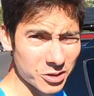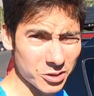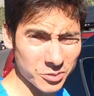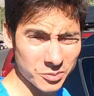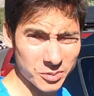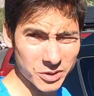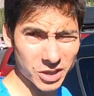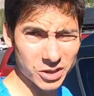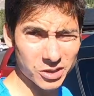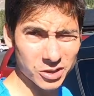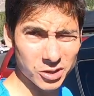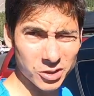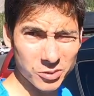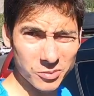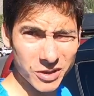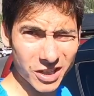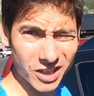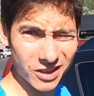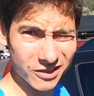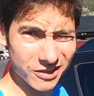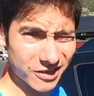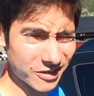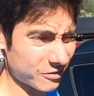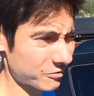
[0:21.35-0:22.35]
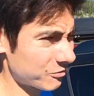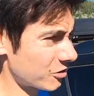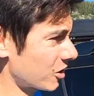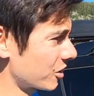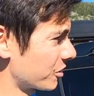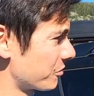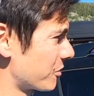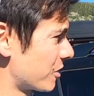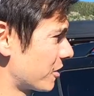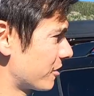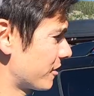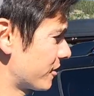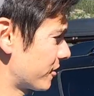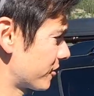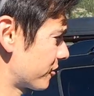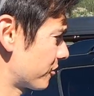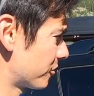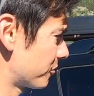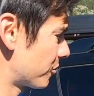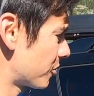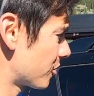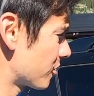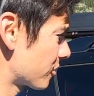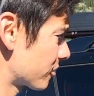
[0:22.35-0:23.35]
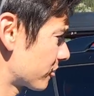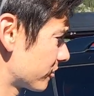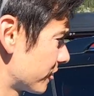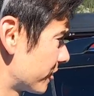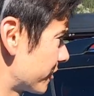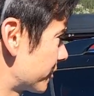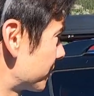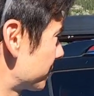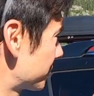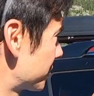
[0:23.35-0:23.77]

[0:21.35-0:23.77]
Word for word: gonna do a big loop out in Rocky Mountain National Park, link